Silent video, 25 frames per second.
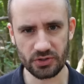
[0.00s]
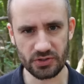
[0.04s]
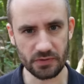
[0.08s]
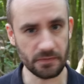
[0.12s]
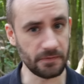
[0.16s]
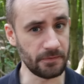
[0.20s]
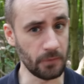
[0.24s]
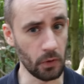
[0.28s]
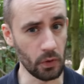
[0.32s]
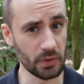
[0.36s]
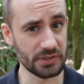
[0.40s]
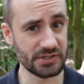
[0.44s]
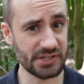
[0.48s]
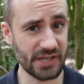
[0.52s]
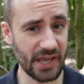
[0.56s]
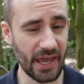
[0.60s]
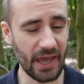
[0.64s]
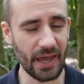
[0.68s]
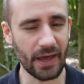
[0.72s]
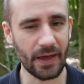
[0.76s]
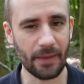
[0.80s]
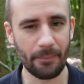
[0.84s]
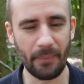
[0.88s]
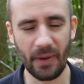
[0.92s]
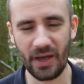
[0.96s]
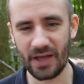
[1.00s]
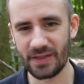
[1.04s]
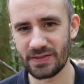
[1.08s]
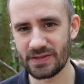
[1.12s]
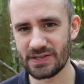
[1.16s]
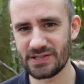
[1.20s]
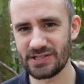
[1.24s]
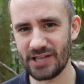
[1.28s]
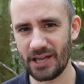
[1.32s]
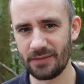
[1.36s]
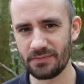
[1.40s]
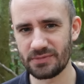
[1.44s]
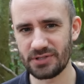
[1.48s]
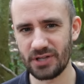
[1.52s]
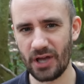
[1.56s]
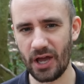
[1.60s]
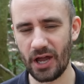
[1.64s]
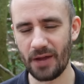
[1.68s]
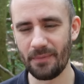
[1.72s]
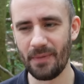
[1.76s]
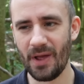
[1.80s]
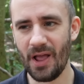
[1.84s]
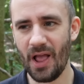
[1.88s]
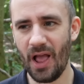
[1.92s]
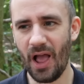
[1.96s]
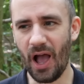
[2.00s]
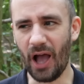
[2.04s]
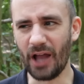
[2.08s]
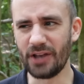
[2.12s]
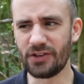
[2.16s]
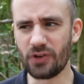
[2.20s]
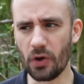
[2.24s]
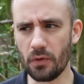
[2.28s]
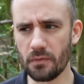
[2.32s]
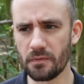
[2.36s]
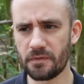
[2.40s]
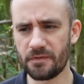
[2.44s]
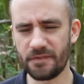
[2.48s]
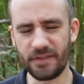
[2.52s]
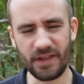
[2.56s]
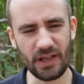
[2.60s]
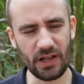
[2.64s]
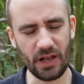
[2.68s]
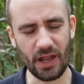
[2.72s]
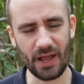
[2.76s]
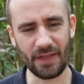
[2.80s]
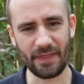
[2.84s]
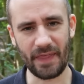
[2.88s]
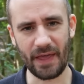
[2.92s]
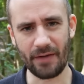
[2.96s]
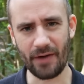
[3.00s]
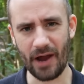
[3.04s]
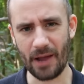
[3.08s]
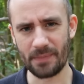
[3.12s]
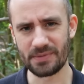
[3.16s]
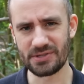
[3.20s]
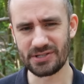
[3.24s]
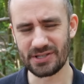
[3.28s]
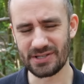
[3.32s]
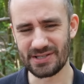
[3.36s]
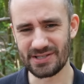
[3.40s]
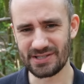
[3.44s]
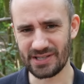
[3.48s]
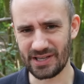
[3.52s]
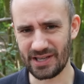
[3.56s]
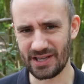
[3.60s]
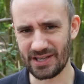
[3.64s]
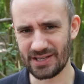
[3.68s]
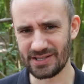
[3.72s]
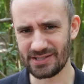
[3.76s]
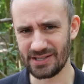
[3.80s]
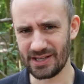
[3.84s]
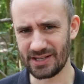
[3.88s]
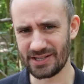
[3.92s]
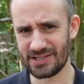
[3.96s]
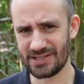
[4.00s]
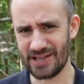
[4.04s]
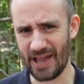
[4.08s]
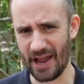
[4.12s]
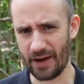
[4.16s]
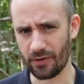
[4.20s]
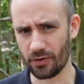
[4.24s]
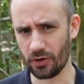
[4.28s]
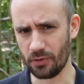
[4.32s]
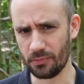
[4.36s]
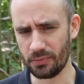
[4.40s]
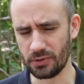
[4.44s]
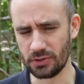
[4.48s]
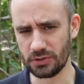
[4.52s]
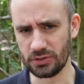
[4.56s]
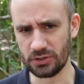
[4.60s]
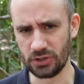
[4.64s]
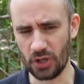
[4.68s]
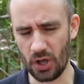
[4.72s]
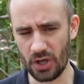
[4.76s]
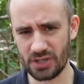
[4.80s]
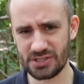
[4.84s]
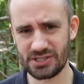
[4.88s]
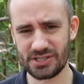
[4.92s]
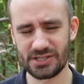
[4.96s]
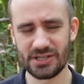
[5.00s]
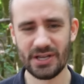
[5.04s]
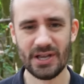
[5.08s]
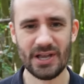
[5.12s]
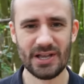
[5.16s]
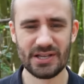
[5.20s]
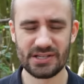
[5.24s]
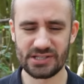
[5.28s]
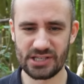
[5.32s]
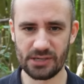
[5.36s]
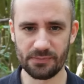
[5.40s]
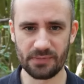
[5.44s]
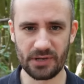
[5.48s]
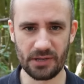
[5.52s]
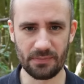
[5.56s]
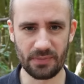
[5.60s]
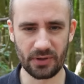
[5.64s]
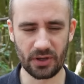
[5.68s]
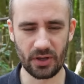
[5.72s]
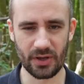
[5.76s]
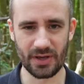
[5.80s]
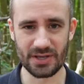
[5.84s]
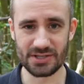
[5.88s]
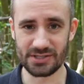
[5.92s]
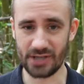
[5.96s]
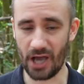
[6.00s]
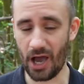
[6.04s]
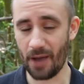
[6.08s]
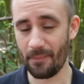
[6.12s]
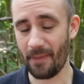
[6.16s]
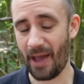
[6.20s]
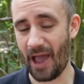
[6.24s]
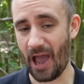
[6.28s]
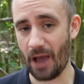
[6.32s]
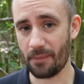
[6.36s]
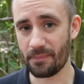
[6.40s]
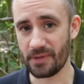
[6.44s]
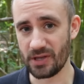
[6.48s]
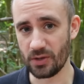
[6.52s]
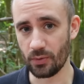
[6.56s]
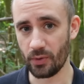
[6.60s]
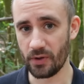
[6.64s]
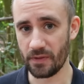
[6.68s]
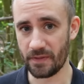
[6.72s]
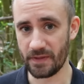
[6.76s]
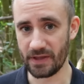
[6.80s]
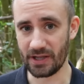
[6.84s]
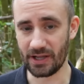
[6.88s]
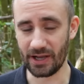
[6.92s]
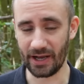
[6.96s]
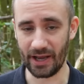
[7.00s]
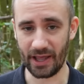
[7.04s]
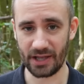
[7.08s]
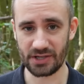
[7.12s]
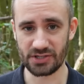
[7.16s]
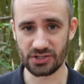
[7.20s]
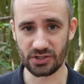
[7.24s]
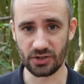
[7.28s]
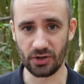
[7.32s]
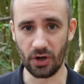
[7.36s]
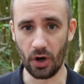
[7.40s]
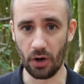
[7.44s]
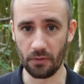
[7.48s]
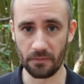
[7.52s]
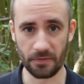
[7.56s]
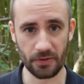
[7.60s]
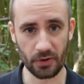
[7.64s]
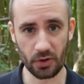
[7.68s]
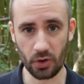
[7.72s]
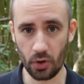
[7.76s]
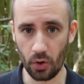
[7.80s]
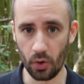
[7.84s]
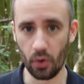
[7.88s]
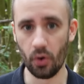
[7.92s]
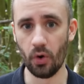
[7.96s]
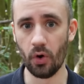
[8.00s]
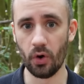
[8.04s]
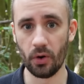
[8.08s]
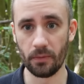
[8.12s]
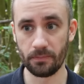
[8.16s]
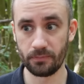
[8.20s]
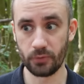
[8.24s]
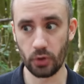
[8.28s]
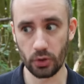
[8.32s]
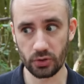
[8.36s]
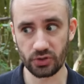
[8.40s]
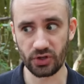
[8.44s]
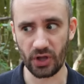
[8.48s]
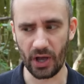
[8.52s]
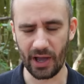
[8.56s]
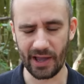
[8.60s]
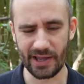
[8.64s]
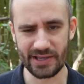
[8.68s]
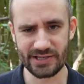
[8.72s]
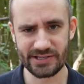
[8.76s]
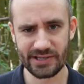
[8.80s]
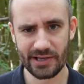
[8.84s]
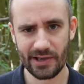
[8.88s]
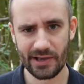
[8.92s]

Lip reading: to force kick, but at the same time, I don't feel like their absence is a terrible loss, simply because I'm happy with the collection of the core good guys